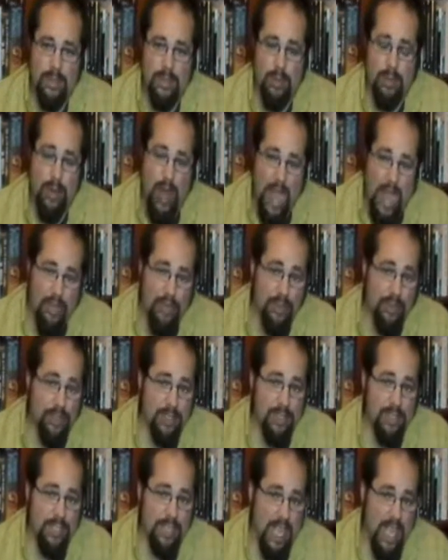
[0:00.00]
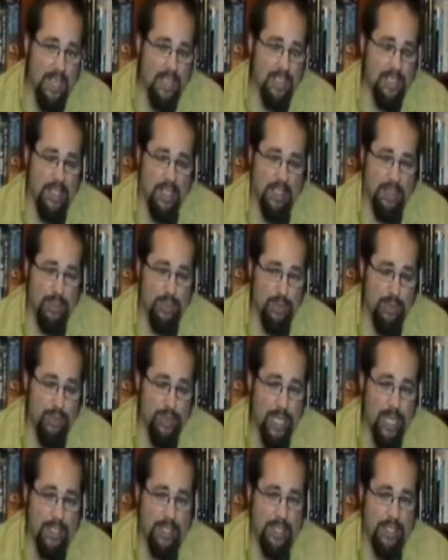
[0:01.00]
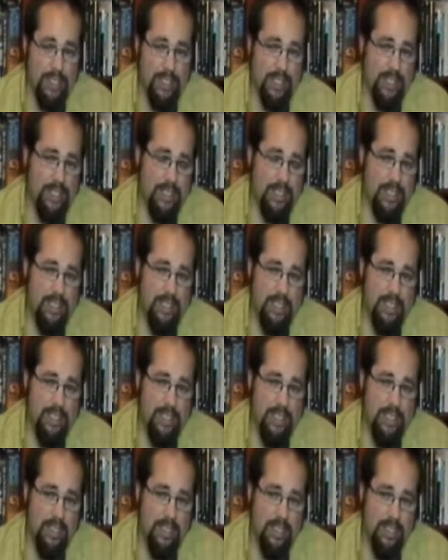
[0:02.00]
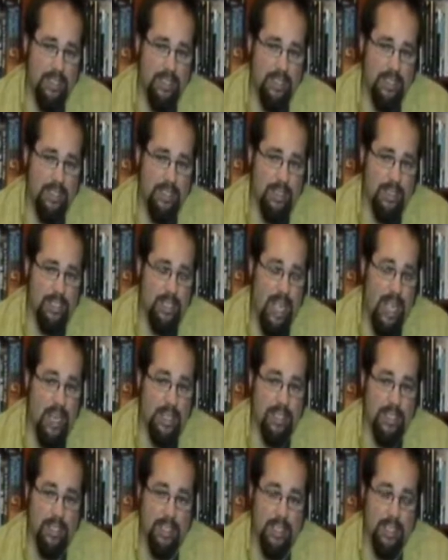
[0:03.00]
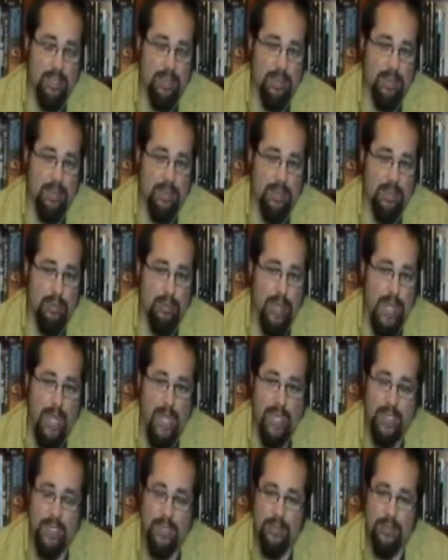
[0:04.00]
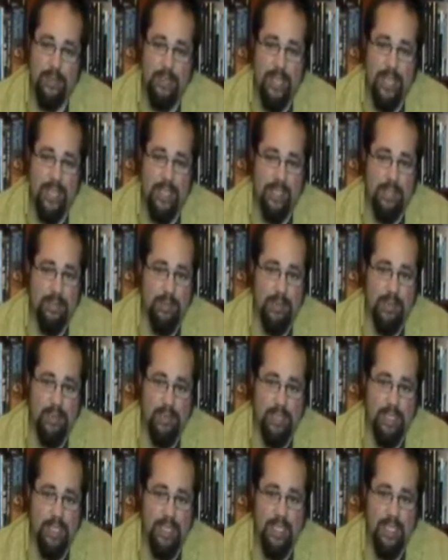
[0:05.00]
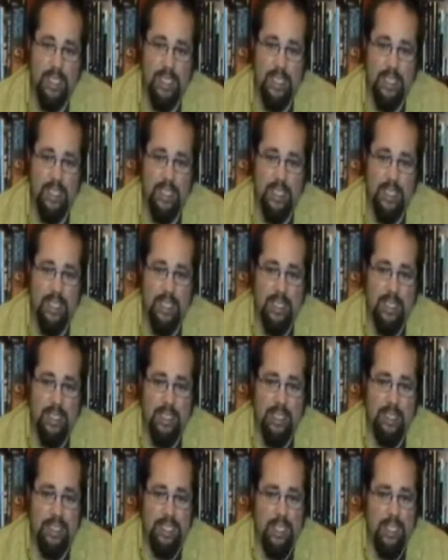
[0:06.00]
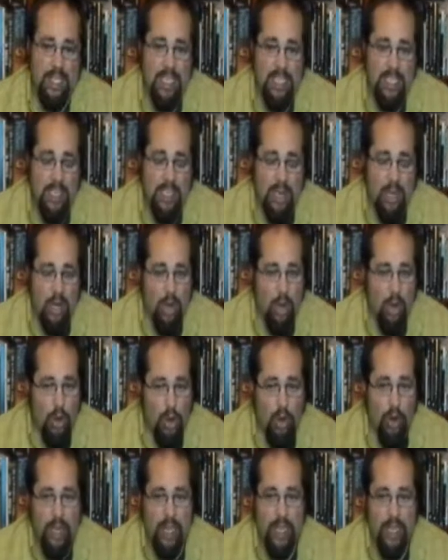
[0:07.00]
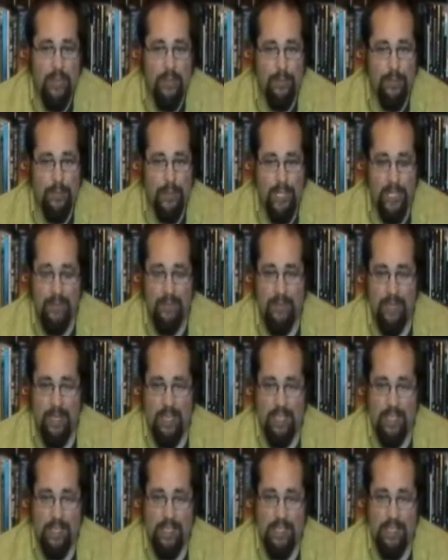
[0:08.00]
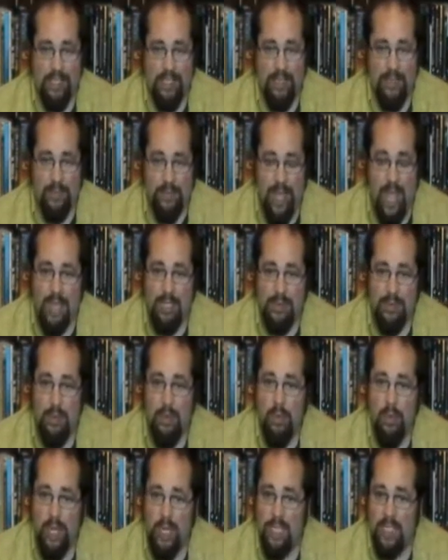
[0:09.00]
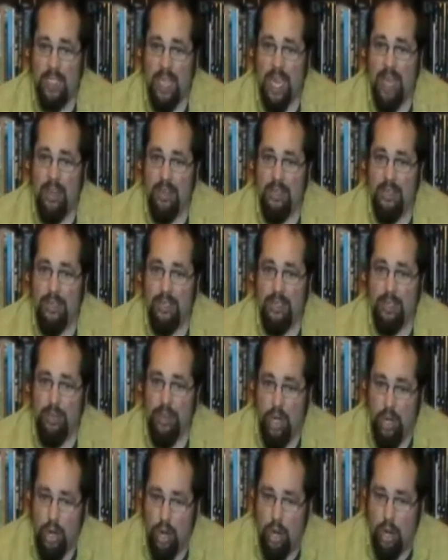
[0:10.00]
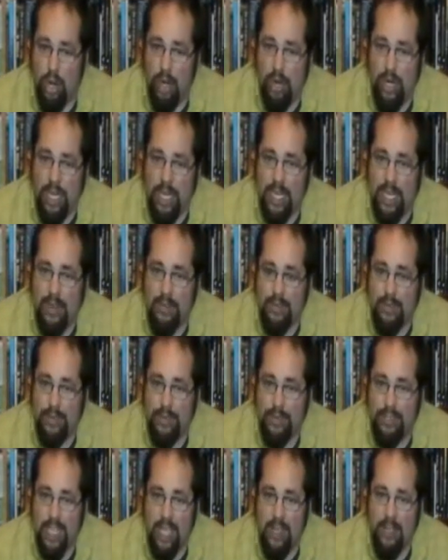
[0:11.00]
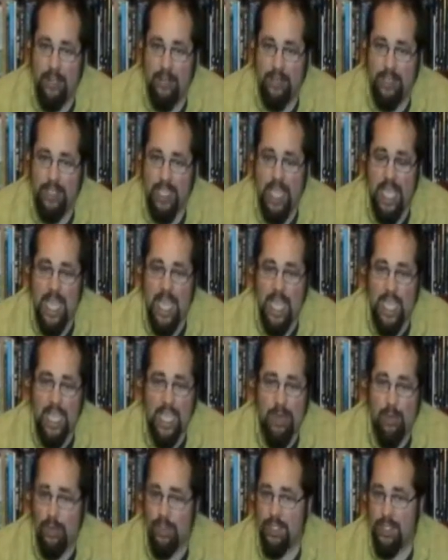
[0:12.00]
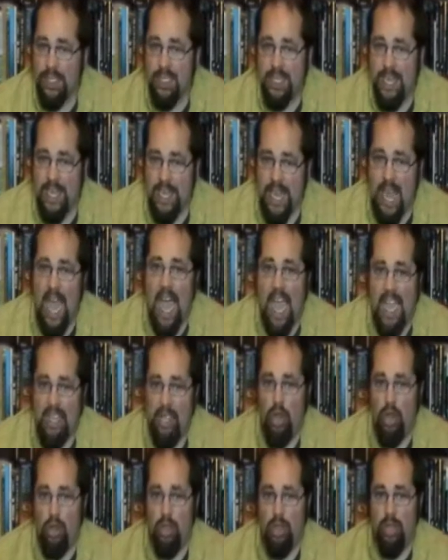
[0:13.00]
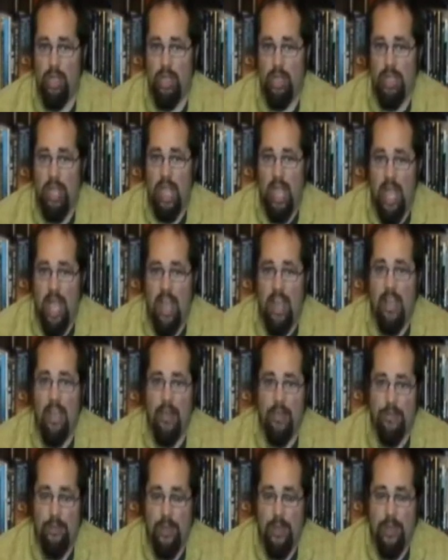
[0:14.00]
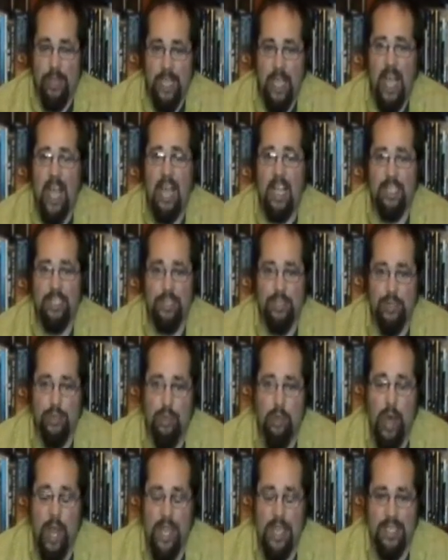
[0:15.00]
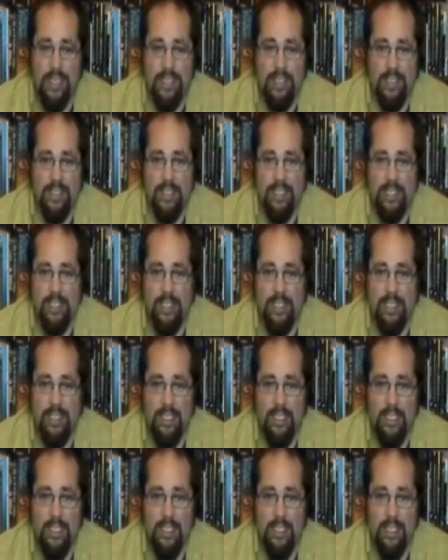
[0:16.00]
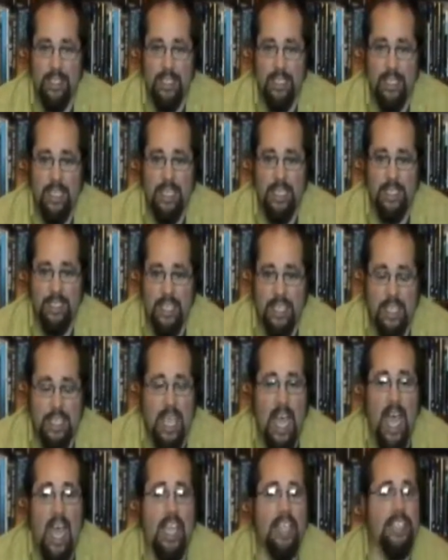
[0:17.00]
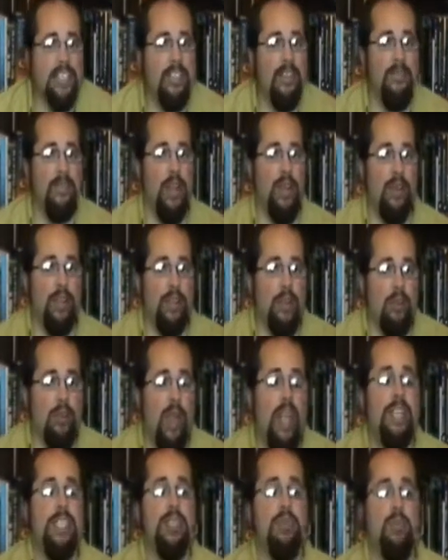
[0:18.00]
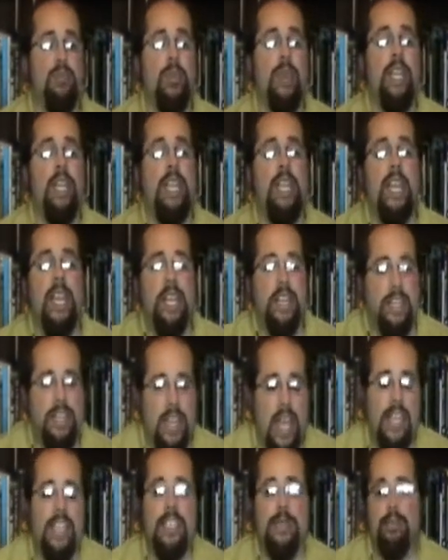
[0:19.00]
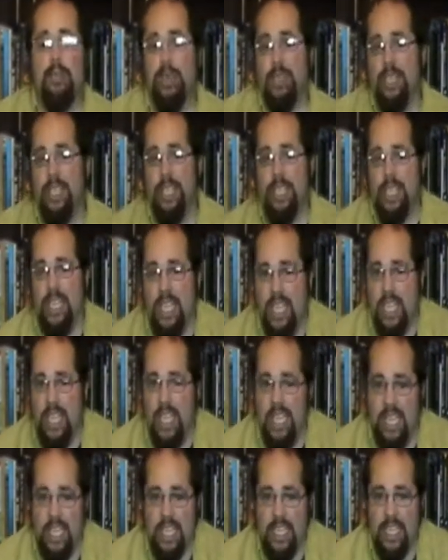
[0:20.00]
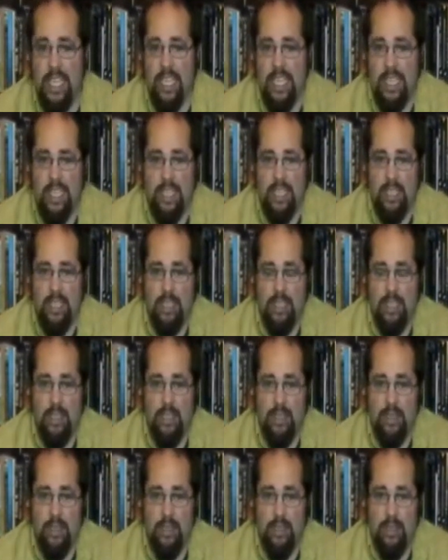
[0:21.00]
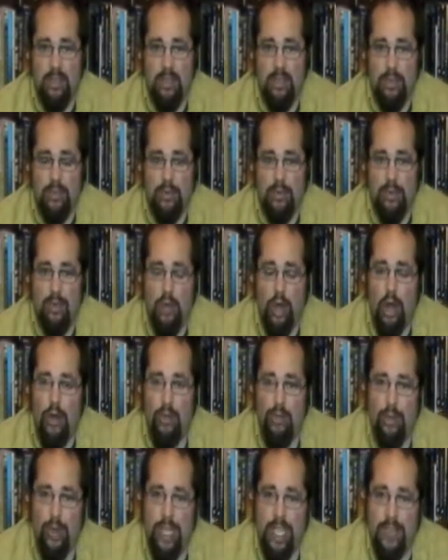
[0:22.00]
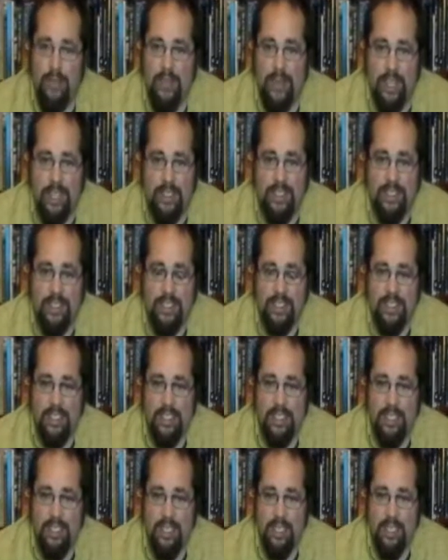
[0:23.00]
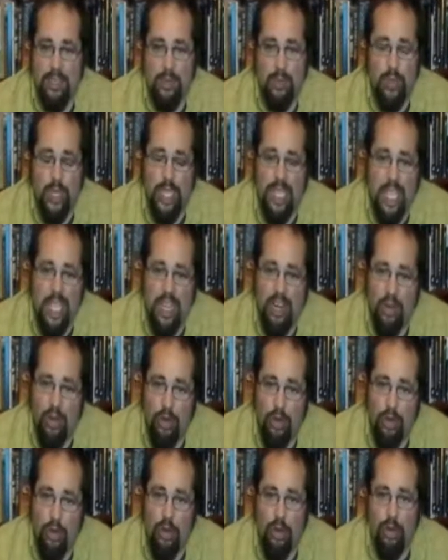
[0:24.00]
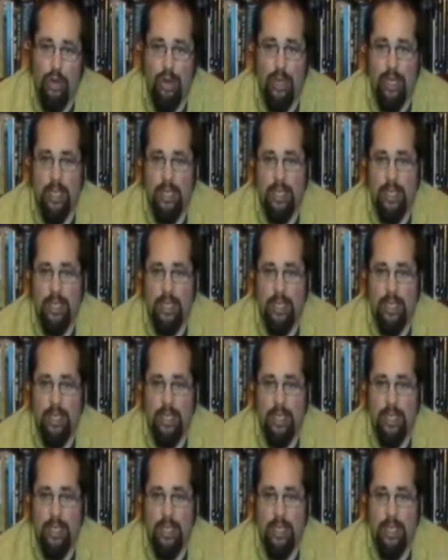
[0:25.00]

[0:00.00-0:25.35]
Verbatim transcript: But rather, it's the tax collector who doesn't. The tax collector who begs for God's mercy. You see, earning forgiveness, if that's what we desire to do, to earn it of ourselves, equals a denial of God's grace. It denies the very grace we desperately need for our forgiveness we can't earn.